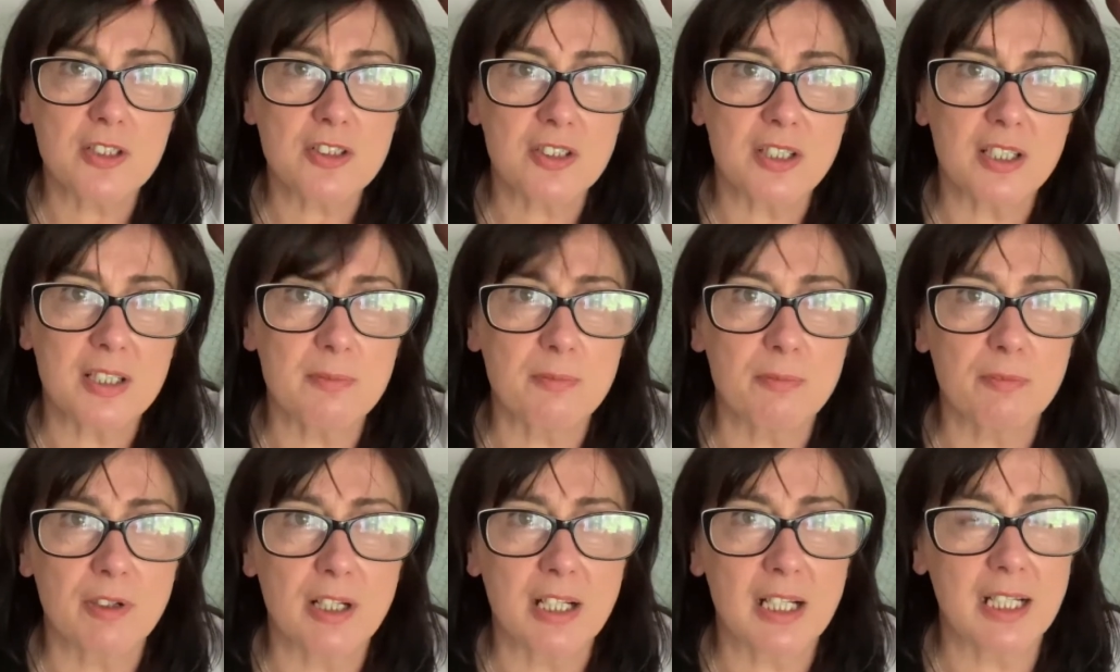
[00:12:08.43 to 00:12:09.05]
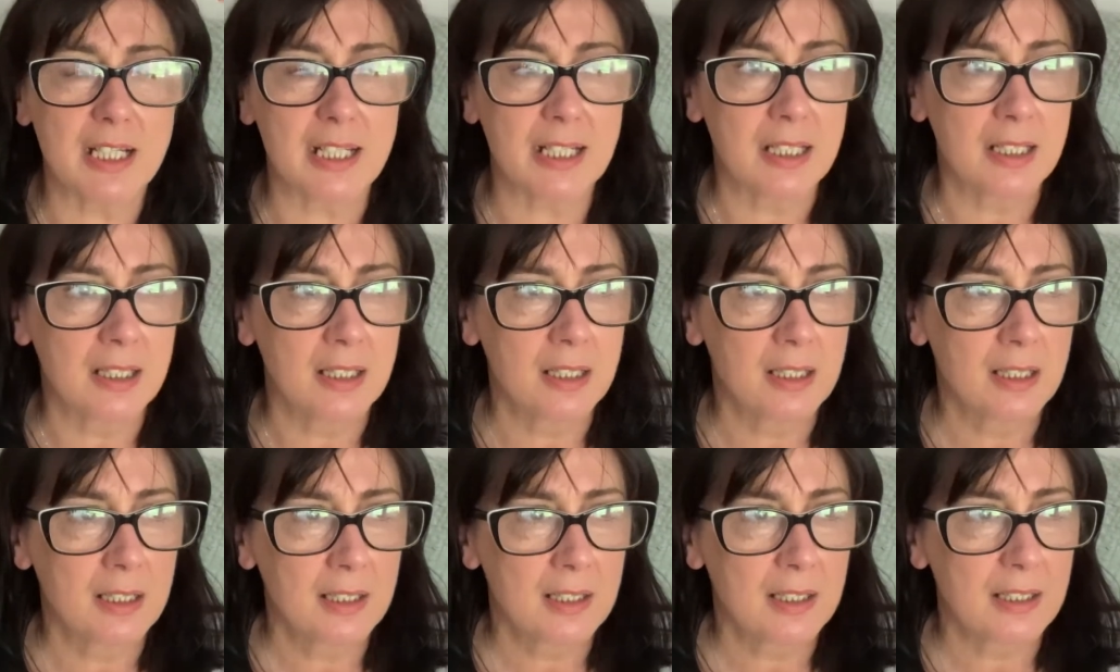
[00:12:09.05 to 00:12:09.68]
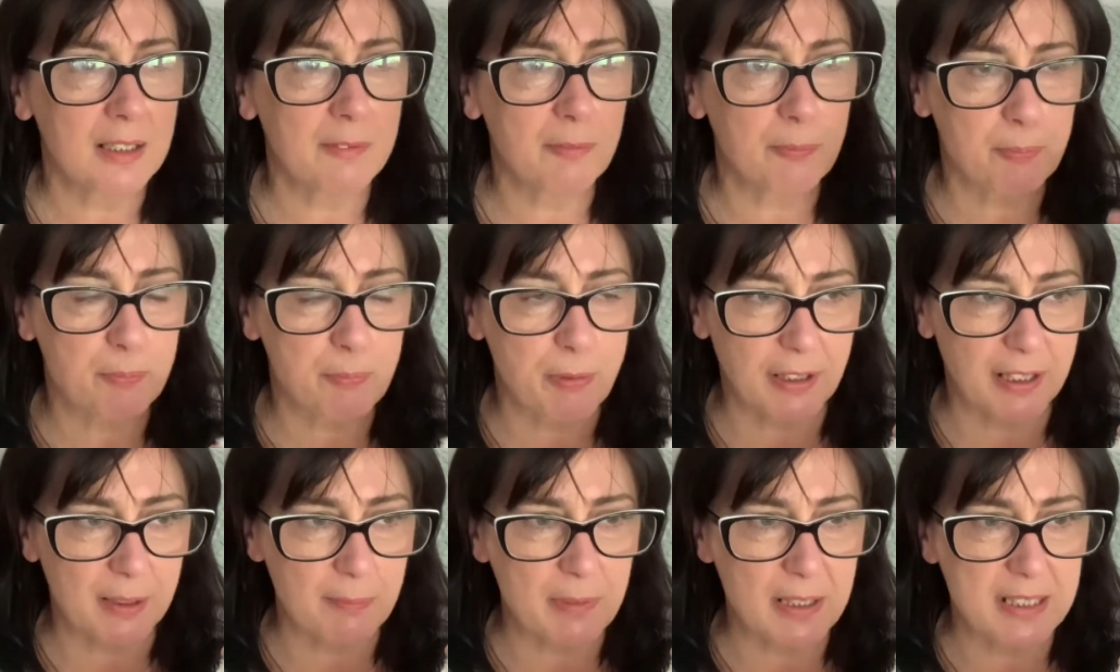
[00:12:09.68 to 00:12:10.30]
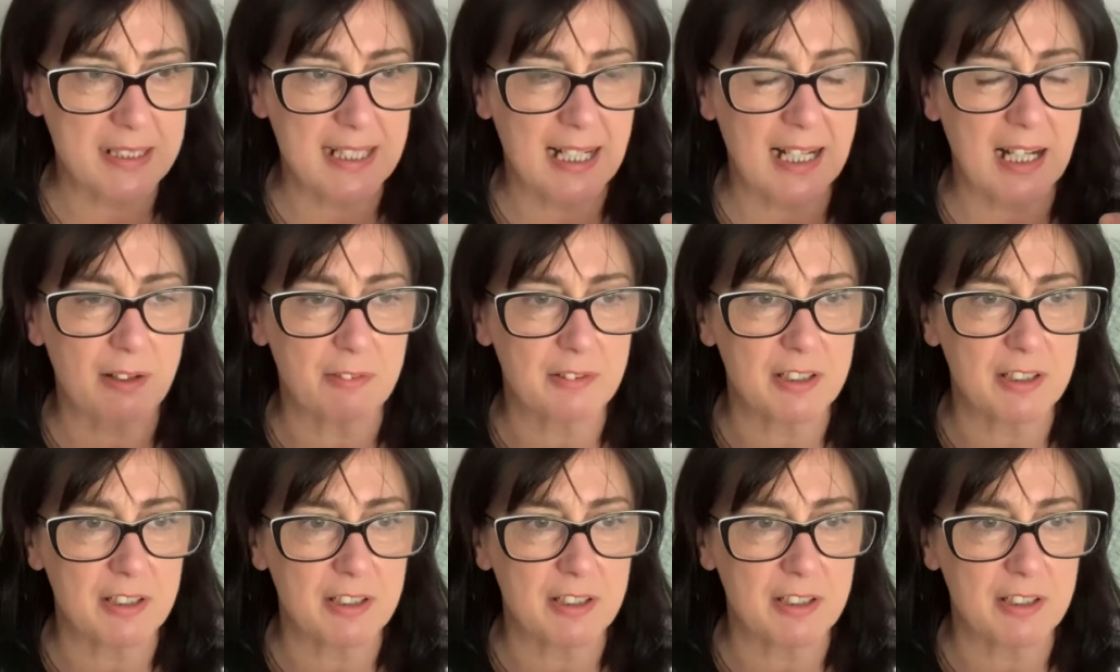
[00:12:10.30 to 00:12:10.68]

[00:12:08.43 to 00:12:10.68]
that I'm really bringing me down.